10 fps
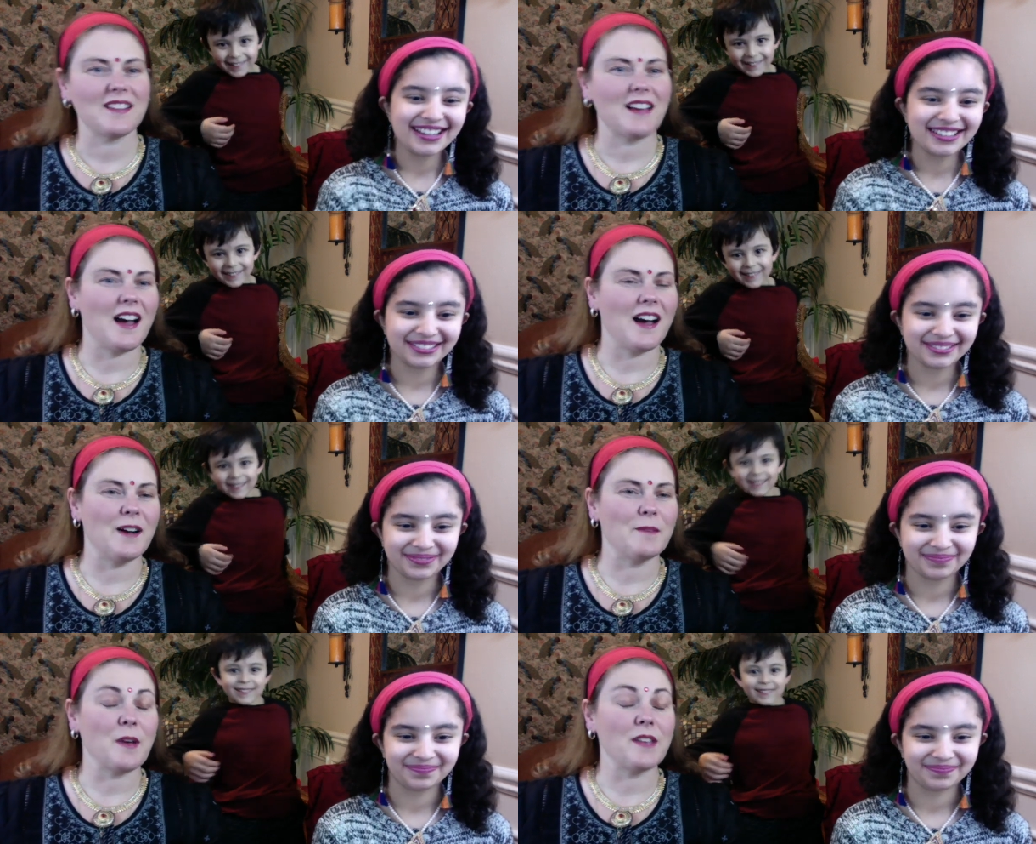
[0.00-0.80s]

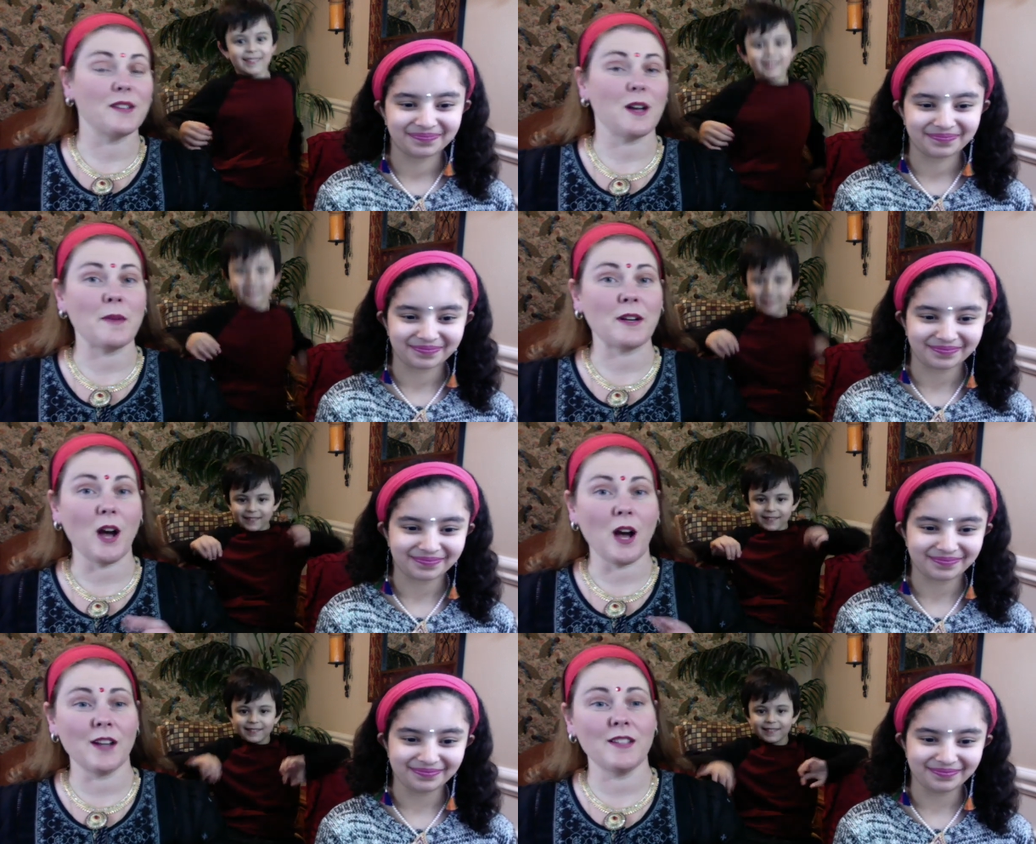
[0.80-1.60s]
Speaker 1: Um, Salman
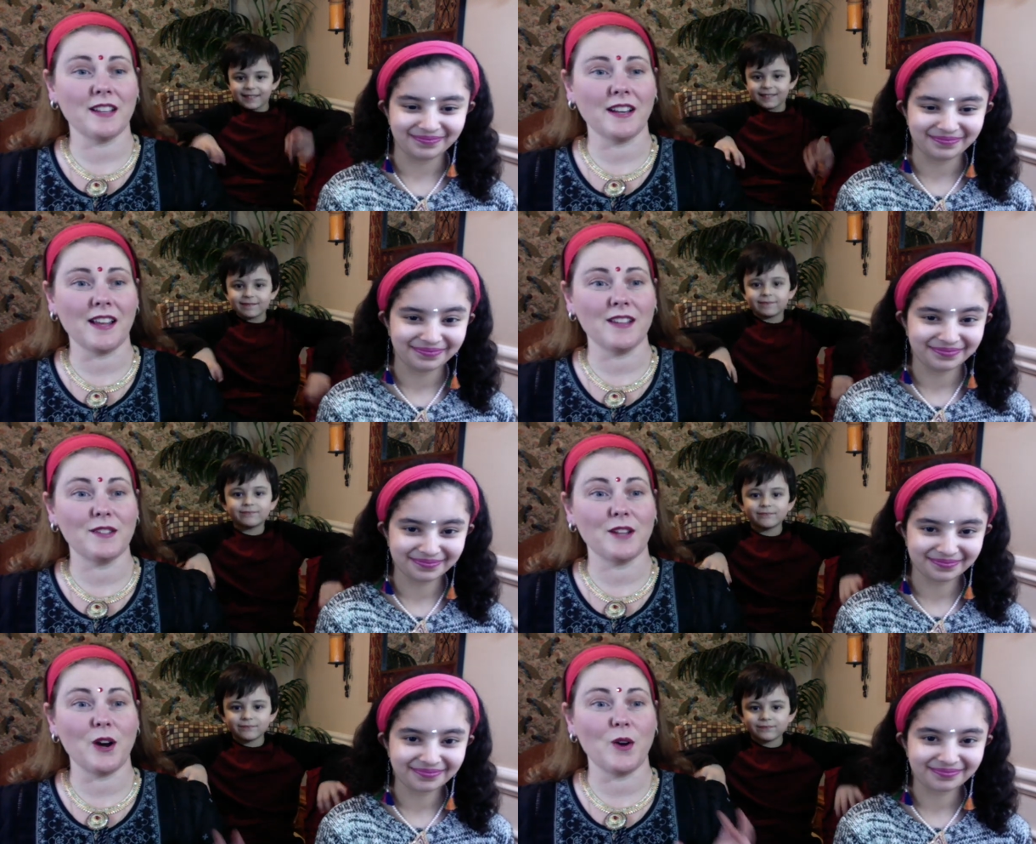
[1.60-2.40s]
Khan is in it.
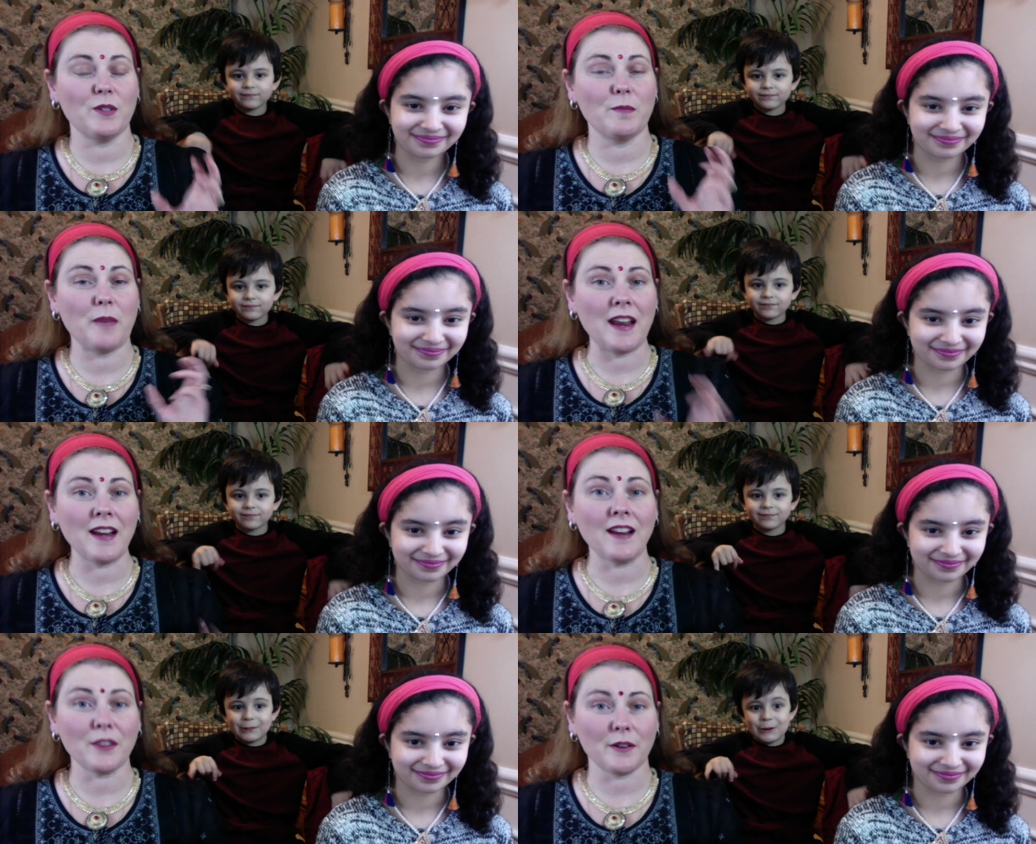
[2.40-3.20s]
So,
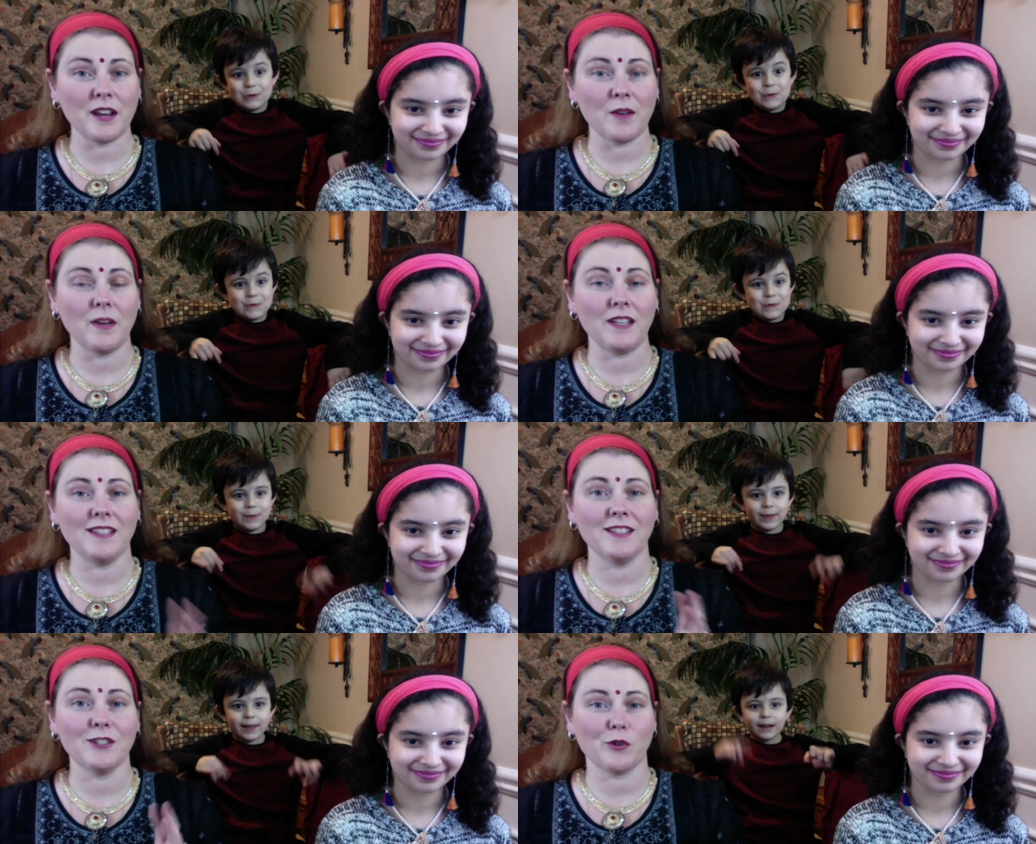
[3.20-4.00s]
Dabangg 3, we mm.
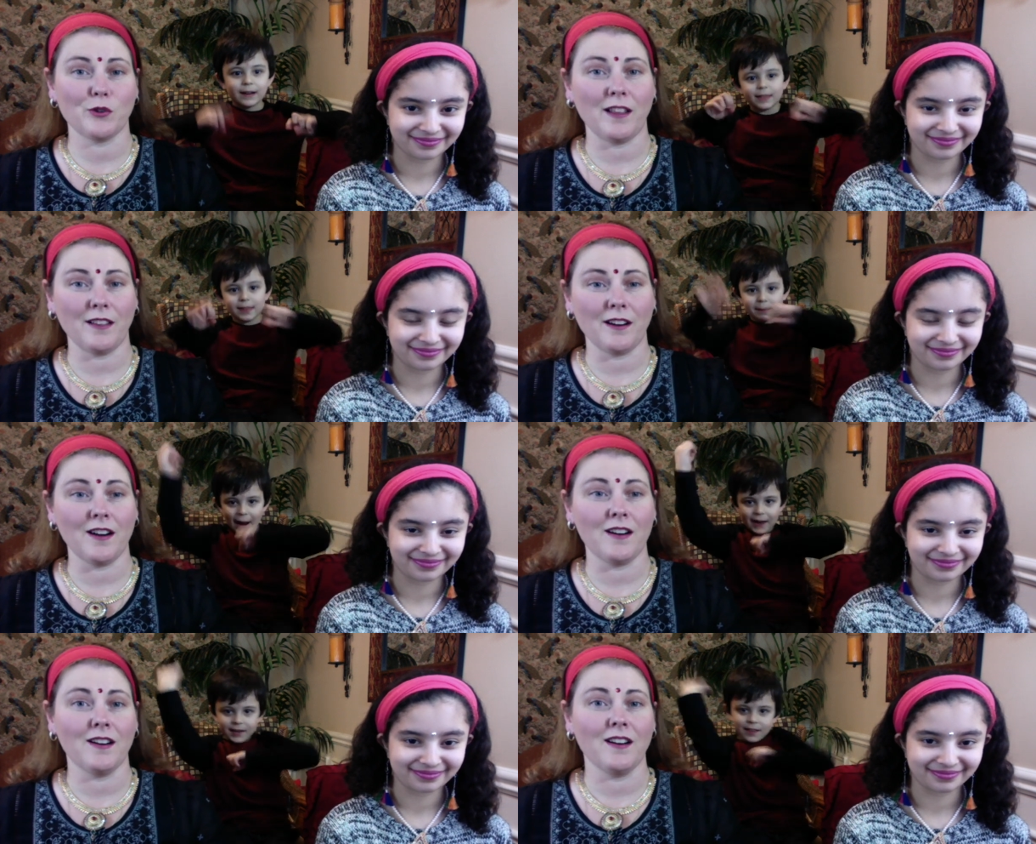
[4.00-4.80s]
did the trailer.
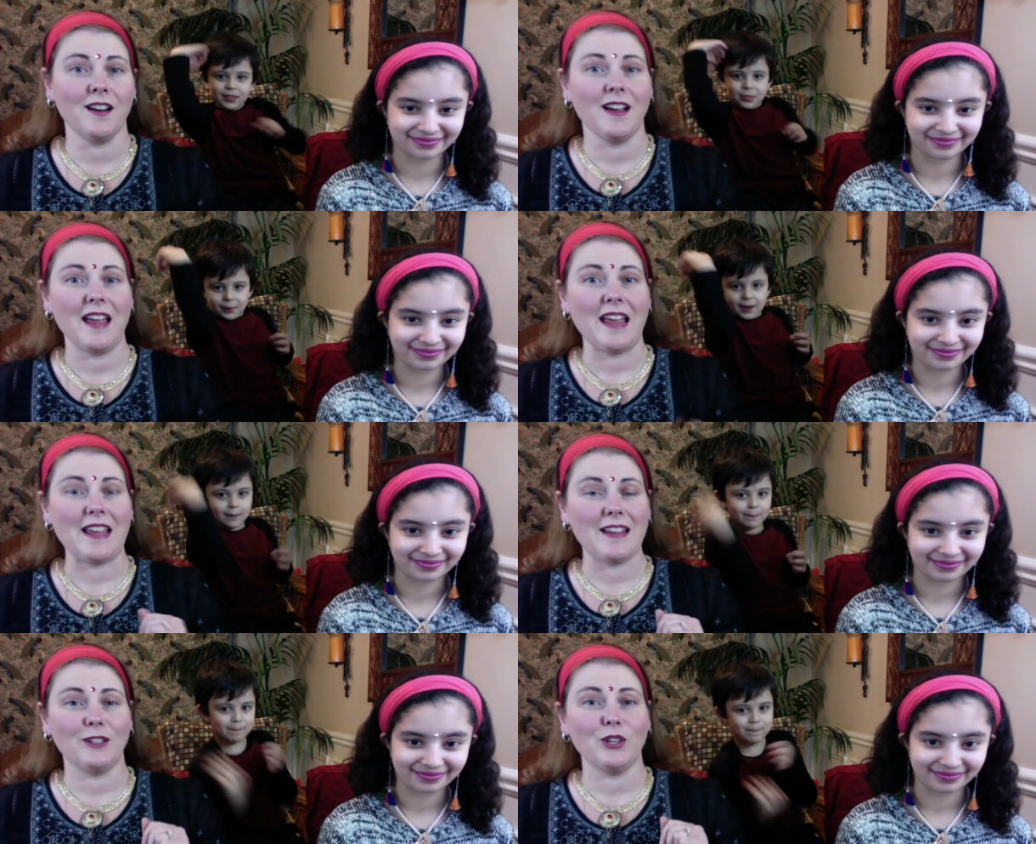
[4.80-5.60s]
Dabangg 3.
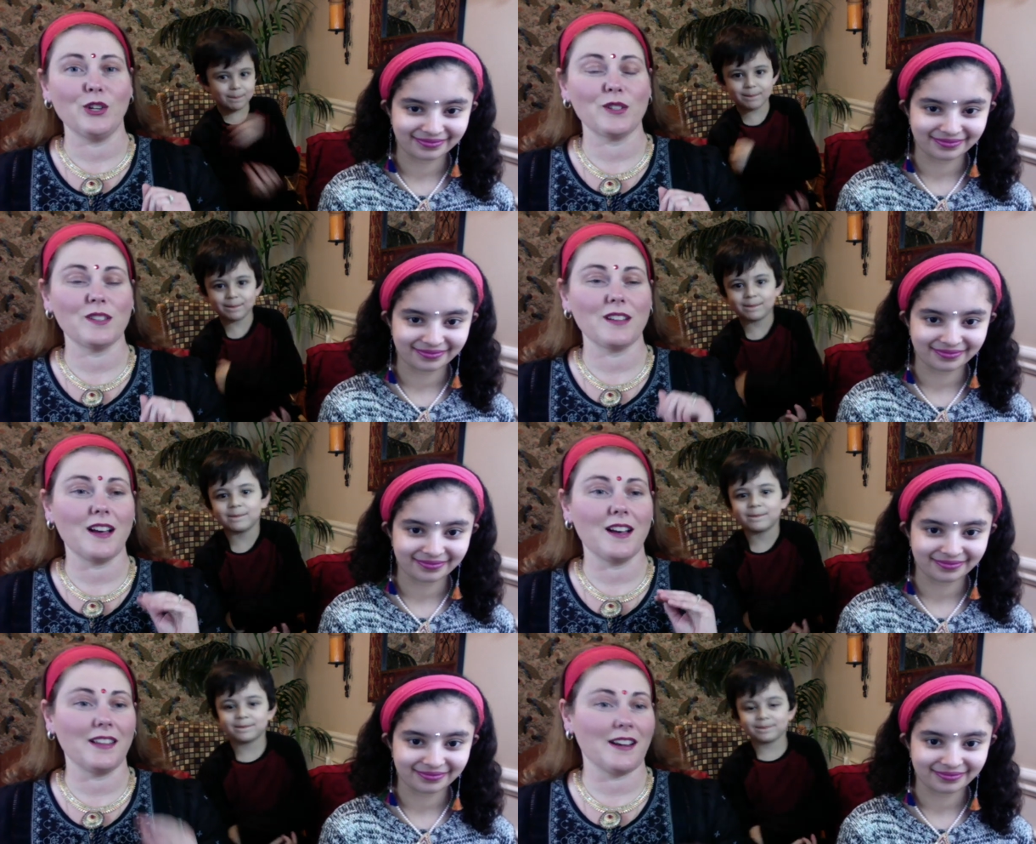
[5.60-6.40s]
It looks
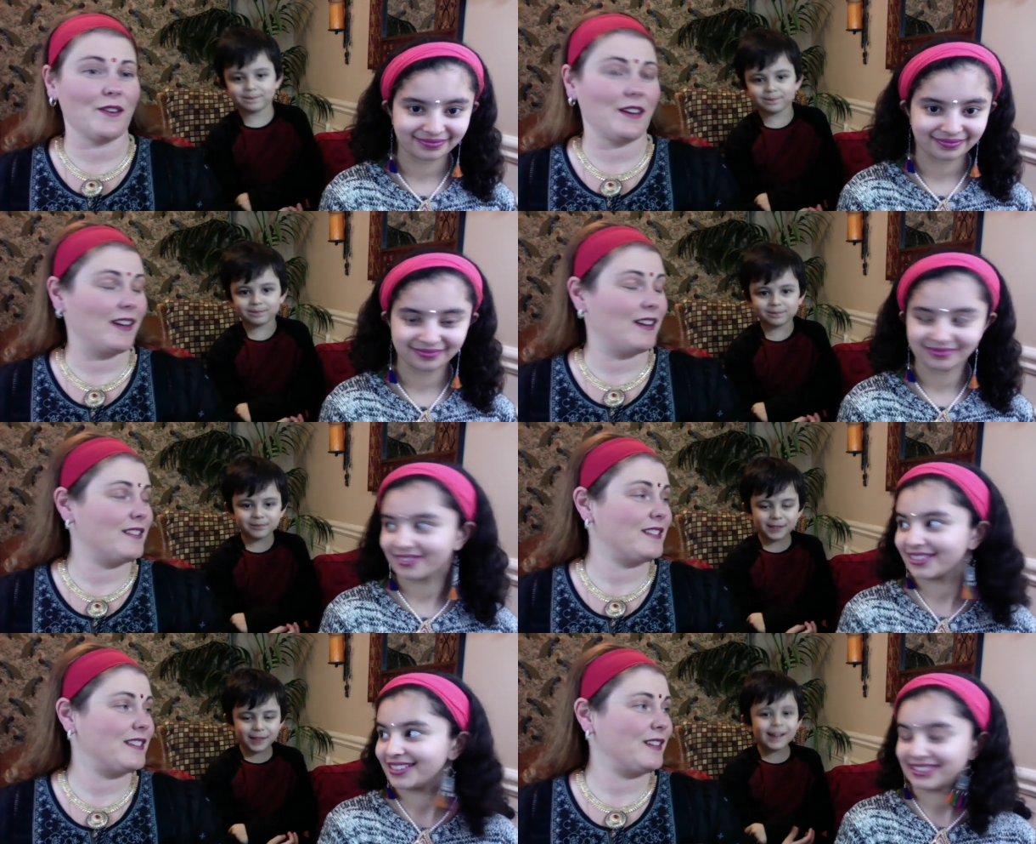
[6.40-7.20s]

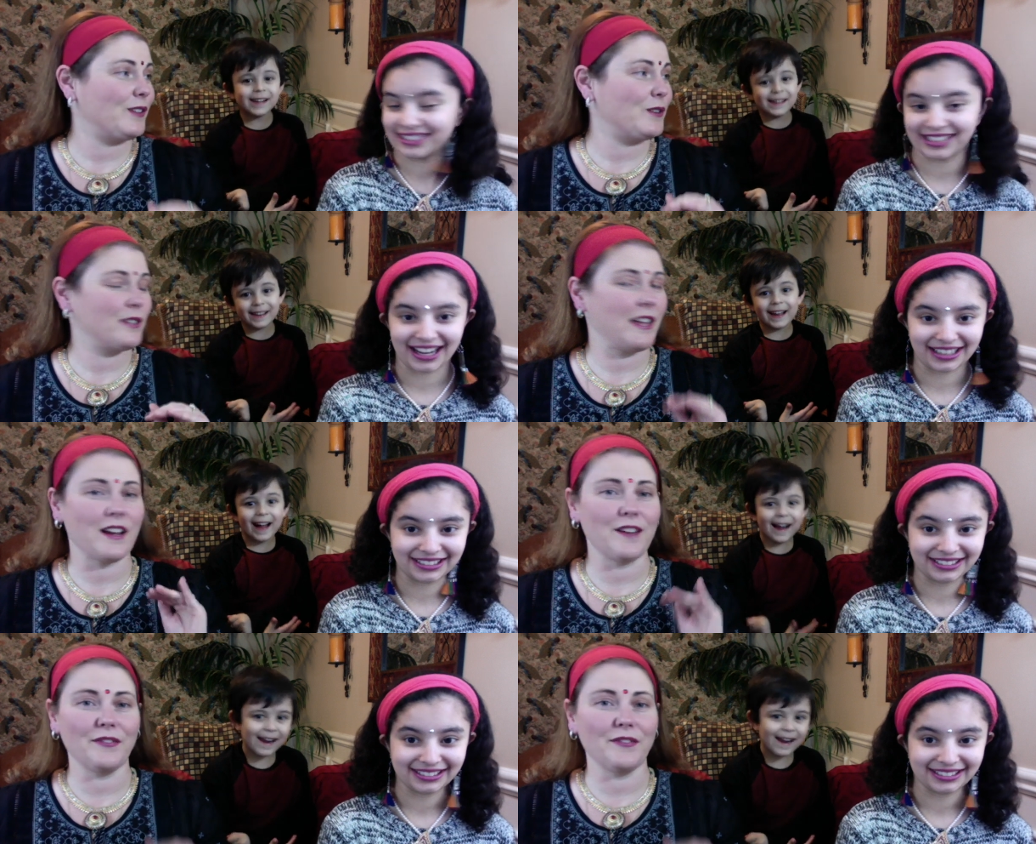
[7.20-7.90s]
hilarious. It looks yeah. like a